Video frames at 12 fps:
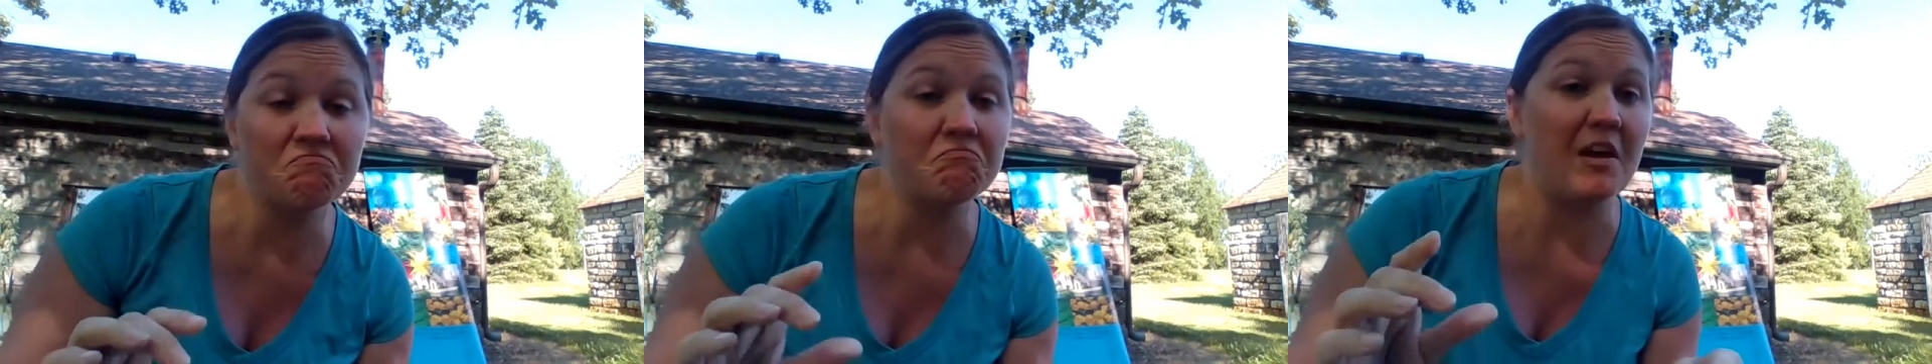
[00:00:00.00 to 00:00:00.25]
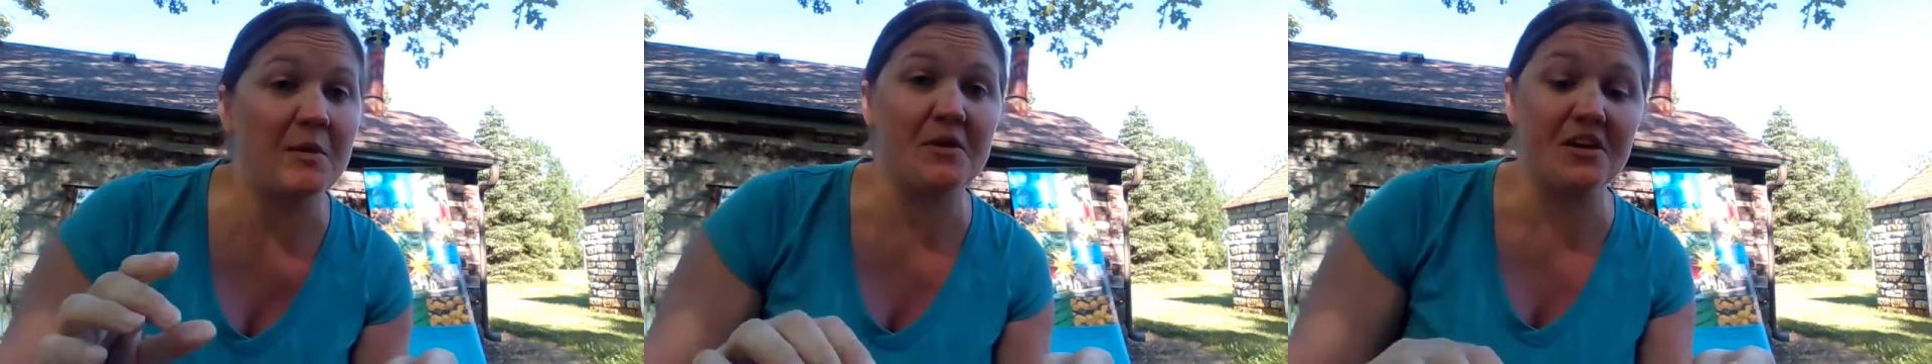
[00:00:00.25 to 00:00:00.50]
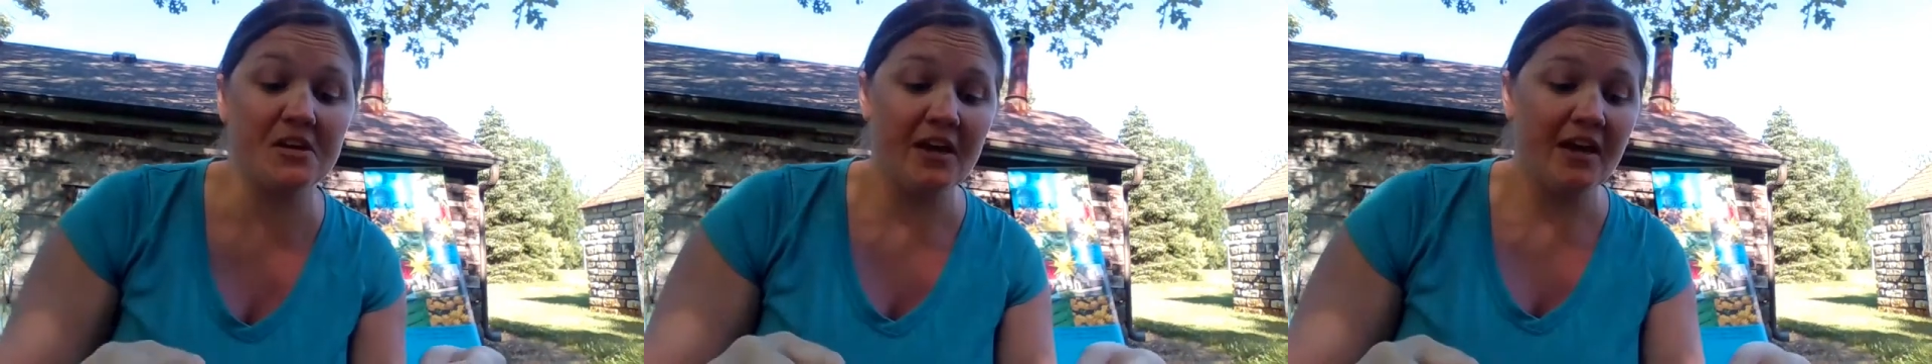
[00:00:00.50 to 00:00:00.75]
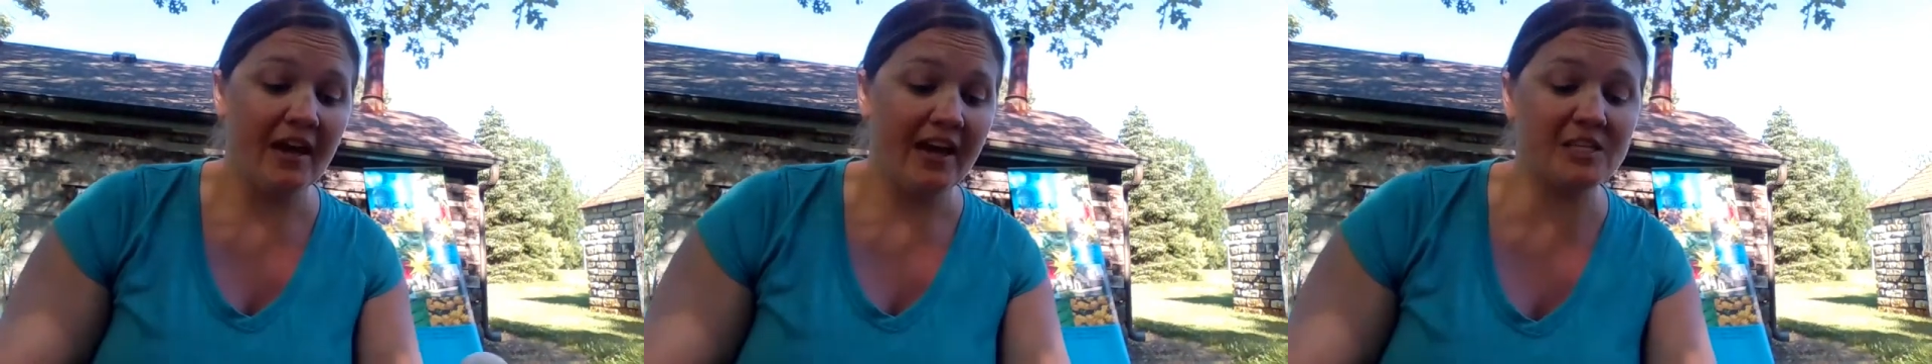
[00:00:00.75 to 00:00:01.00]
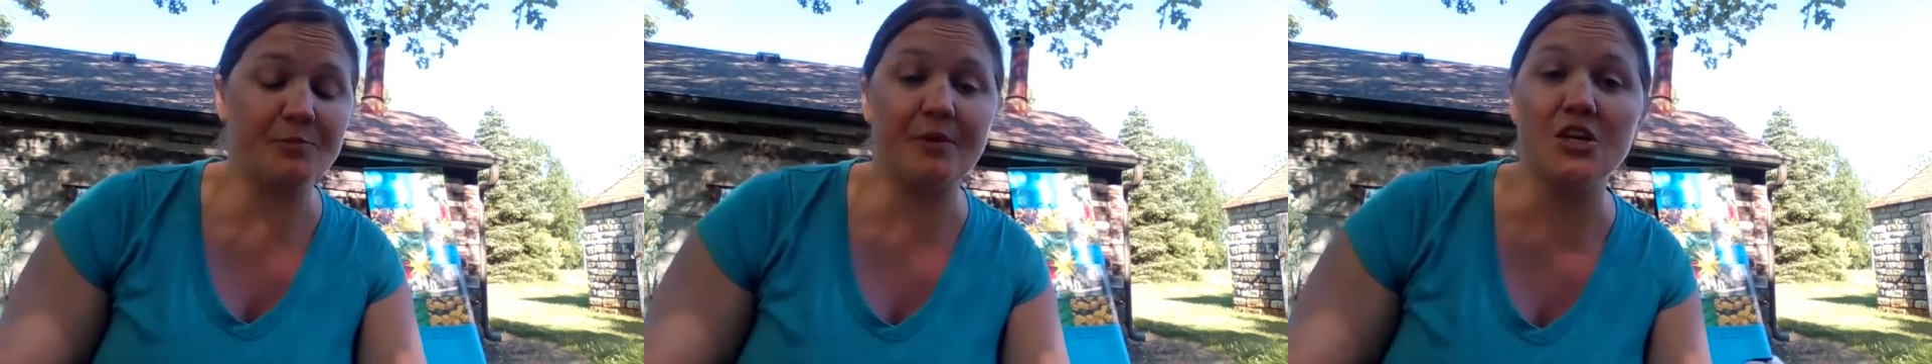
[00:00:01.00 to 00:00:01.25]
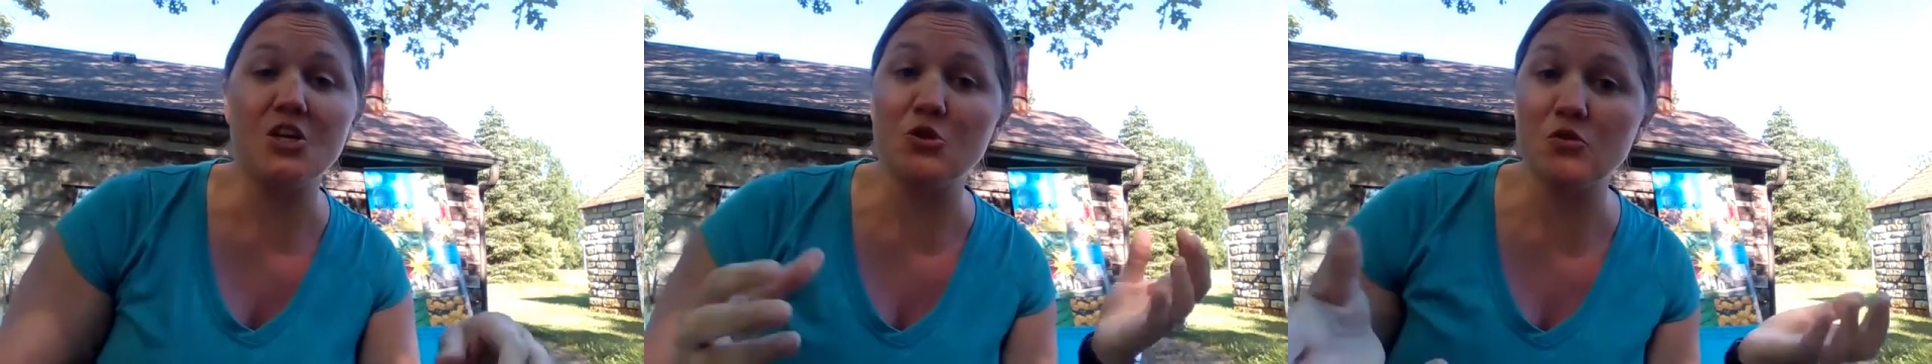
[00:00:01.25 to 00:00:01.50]
maybe has
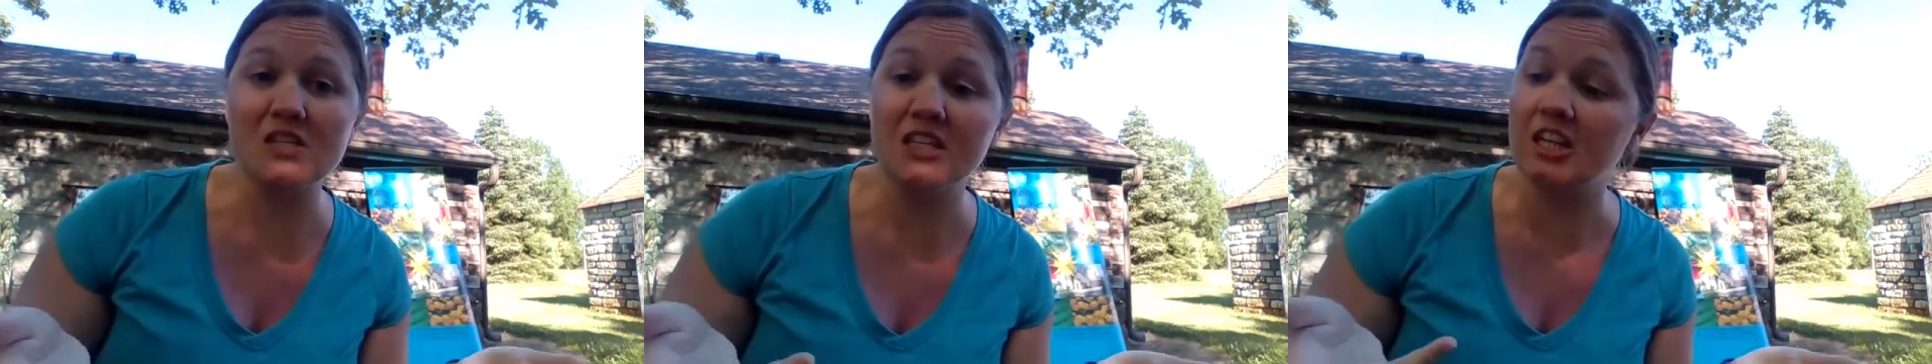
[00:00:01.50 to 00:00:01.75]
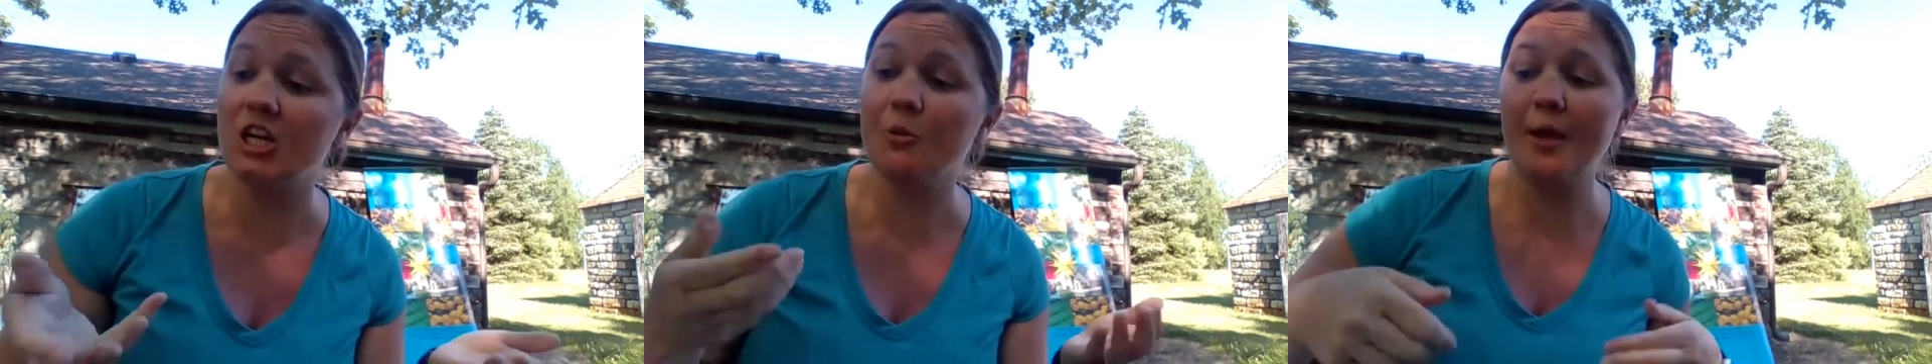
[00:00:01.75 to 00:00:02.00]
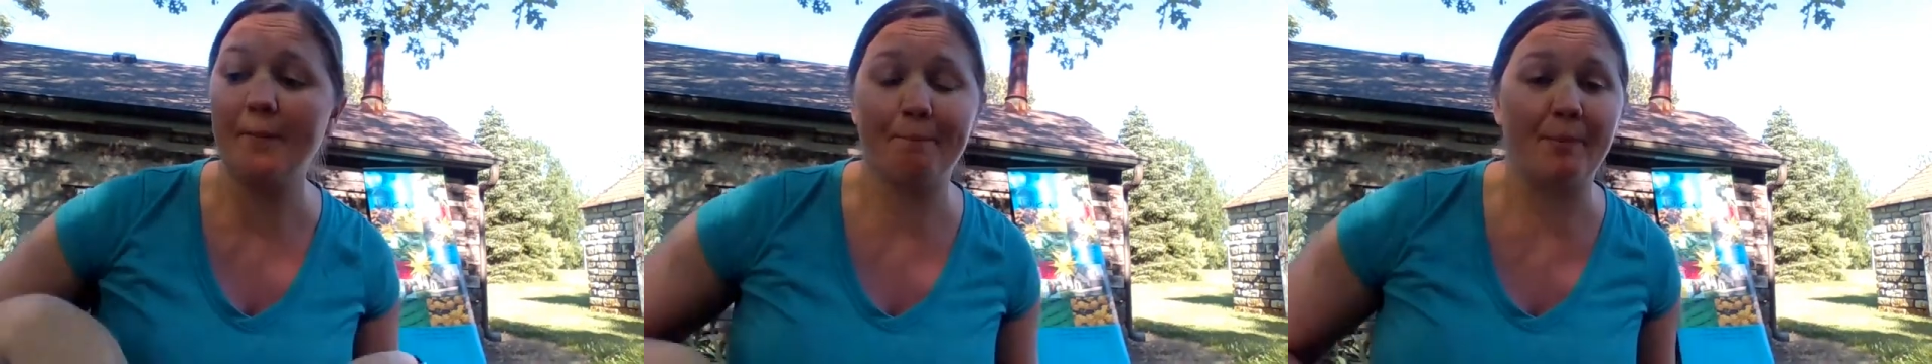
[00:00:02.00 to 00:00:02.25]
been used a little bit,